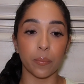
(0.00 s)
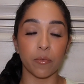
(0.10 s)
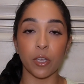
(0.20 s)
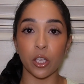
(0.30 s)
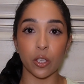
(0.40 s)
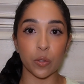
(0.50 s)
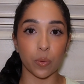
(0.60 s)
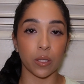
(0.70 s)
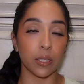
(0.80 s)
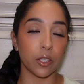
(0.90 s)
videos
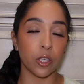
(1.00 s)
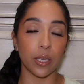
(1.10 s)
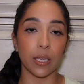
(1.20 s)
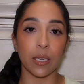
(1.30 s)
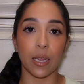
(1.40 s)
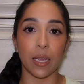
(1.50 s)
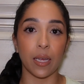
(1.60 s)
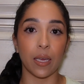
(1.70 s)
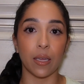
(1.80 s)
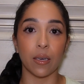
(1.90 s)
were glitching,
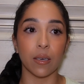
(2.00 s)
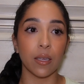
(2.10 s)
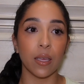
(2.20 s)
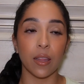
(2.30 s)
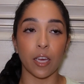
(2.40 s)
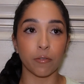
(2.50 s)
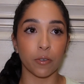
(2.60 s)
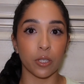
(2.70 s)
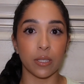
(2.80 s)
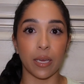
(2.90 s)
and that
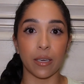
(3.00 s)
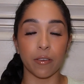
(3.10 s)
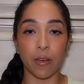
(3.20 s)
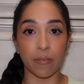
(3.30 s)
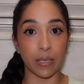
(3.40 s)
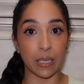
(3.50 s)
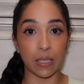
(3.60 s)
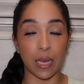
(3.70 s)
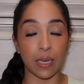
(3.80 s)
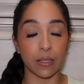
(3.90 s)
first night of having
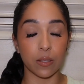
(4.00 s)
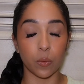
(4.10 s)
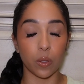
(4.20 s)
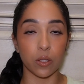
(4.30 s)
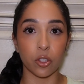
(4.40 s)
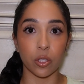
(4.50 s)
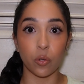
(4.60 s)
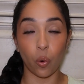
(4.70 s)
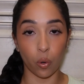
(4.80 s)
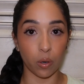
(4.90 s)
class was just
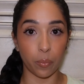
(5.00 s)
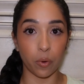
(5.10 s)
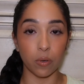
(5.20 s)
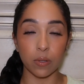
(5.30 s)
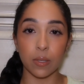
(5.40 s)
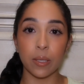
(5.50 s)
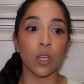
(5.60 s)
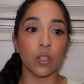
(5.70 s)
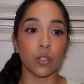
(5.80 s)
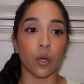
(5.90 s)
horrible.
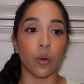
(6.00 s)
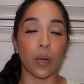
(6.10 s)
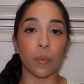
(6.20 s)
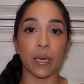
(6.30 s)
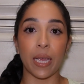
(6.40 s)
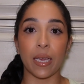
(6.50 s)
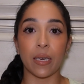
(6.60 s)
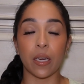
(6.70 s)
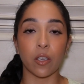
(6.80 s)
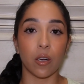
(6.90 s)
So I went ahead
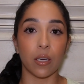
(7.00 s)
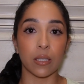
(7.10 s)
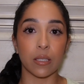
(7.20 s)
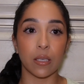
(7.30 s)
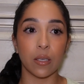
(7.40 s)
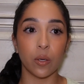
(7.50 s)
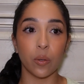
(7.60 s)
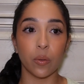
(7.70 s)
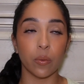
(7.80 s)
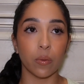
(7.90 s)
and got
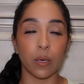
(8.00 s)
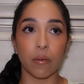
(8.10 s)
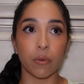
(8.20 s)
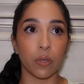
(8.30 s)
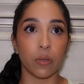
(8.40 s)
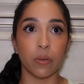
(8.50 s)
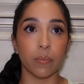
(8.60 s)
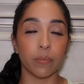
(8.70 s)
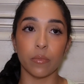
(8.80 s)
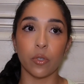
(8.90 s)
whatever the
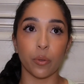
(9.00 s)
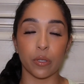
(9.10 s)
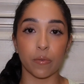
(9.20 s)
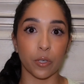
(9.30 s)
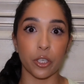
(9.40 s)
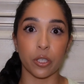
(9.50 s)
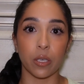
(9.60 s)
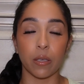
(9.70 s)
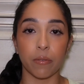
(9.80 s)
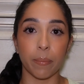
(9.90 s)
newest version
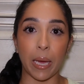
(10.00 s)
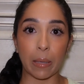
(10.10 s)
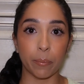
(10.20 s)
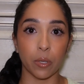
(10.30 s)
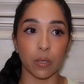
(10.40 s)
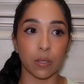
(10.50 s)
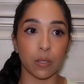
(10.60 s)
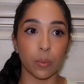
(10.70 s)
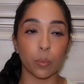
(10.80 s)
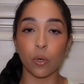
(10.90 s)
of the MacBook
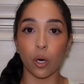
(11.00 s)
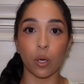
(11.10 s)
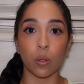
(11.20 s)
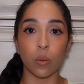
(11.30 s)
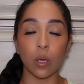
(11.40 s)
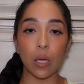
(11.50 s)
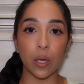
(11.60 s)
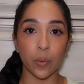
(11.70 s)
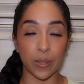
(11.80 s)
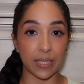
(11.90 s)
Pro
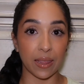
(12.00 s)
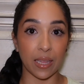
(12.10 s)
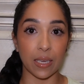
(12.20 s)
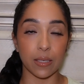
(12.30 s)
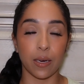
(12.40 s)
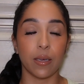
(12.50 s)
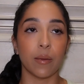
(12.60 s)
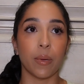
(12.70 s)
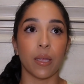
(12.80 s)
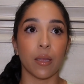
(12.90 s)
was at that
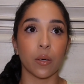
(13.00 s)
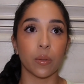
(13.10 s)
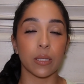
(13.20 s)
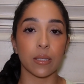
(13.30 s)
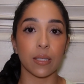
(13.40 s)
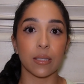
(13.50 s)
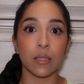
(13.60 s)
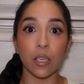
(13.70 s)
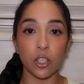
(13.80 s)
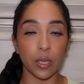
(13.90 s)
time, and that was
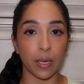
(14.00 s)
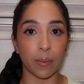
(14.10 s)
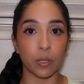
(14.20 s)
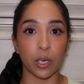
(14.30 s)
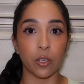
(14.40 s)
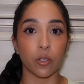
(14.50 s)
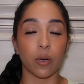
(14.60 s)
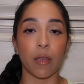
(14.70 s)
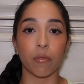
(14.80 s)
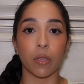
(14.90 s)
such a game changer.
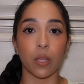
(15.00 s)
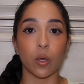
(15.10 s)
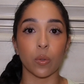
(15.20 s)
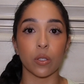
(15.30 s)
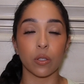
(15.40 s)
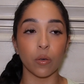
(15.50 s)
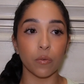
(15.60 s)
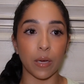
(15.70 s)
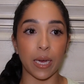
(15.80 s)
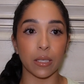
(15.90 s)
Everything was so
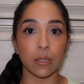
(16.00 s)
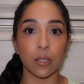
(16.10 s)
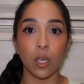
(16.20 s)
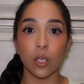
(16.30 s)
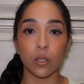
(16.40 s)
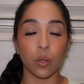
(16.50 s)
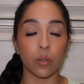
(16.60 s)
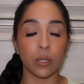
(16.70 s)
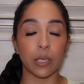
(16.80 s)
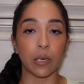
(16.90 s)
fast, so
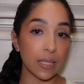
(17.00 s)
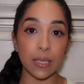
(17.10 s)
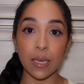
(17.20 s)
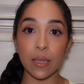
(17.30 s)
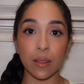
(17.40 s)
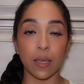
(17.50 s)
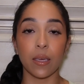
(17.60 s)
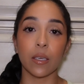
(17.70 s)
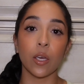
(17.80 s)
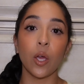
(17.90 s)
clear. The second
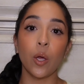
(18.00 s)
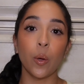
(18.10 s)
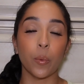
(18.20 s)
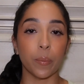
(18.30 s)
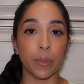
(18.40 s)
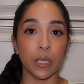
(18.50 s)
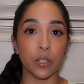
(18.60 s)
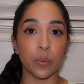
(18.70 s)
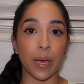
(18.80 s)
thing would be to